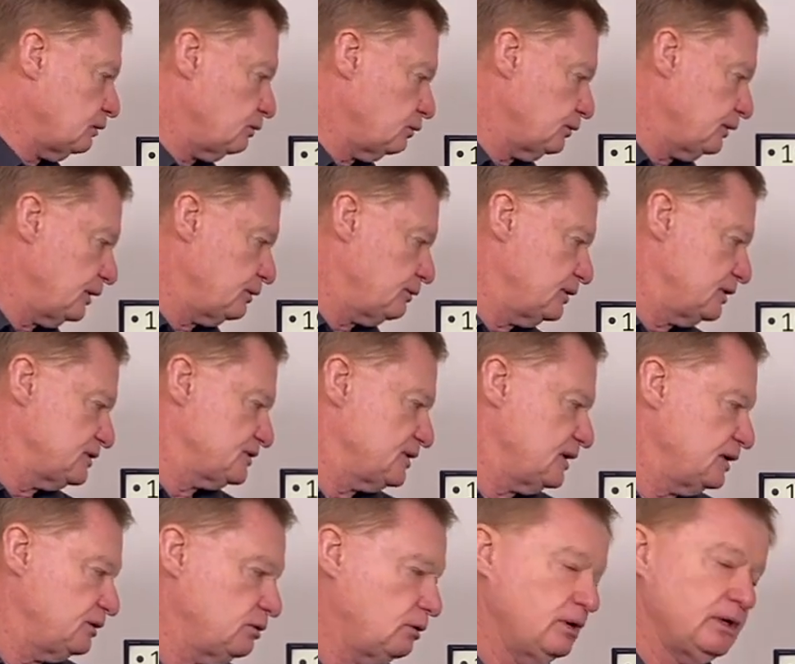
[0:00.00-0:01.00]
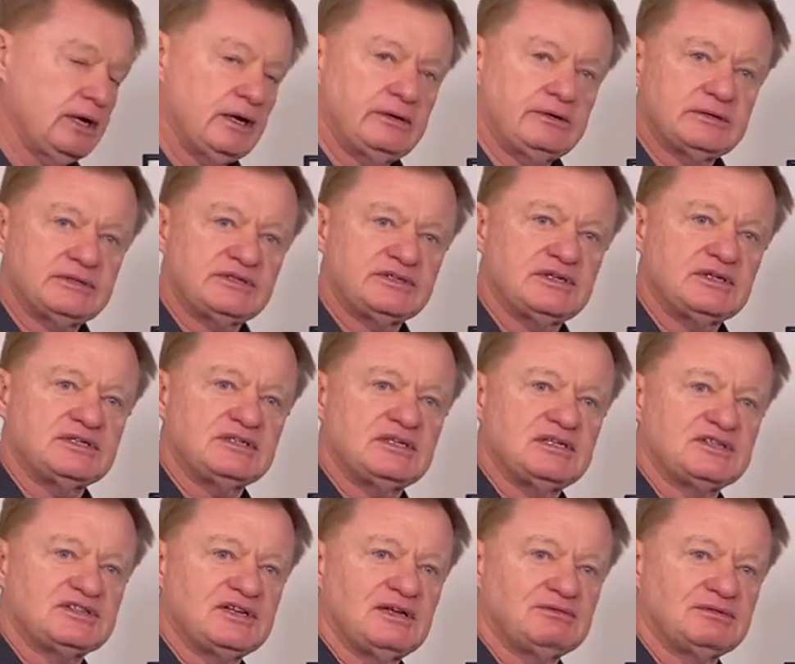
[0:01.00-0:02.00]
oh there it is there,
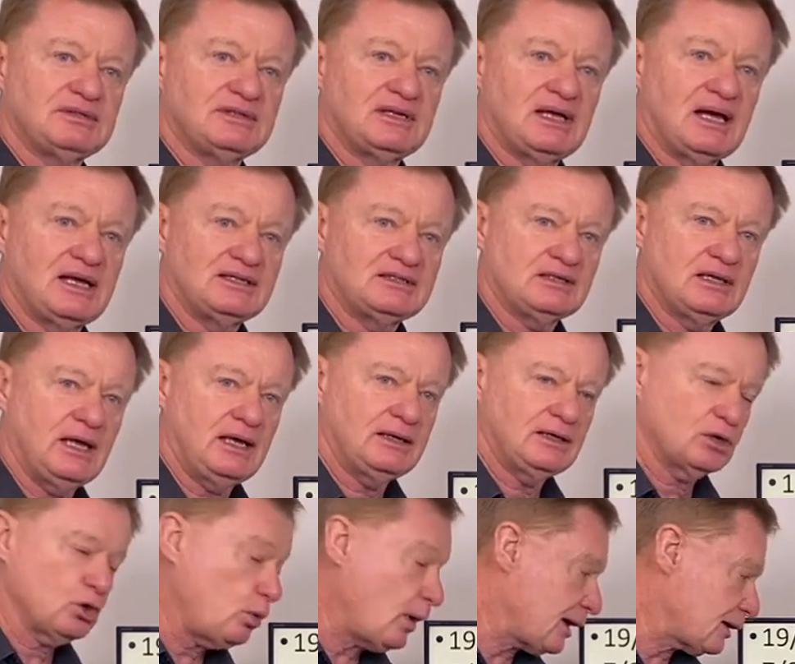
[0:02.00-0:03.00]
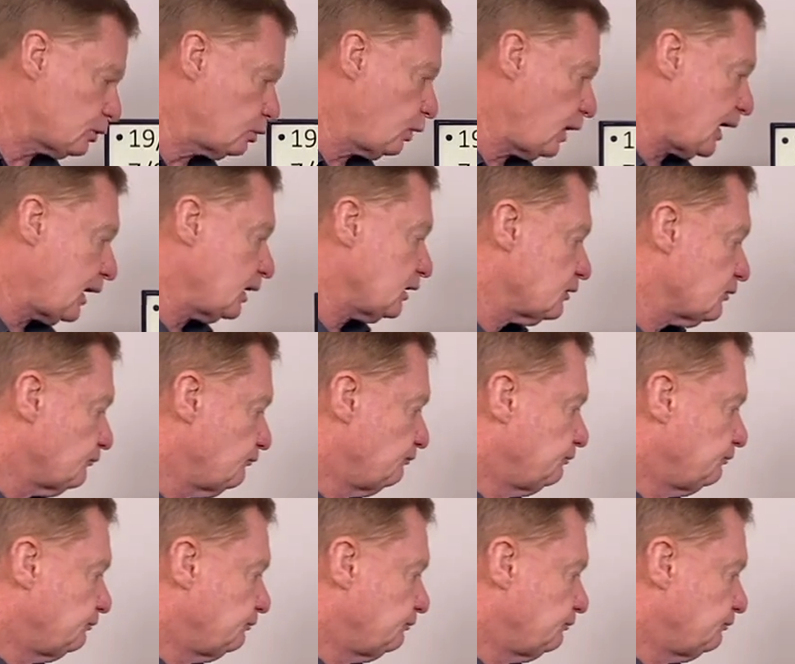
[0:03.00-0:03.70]
967 days later, quack, quack,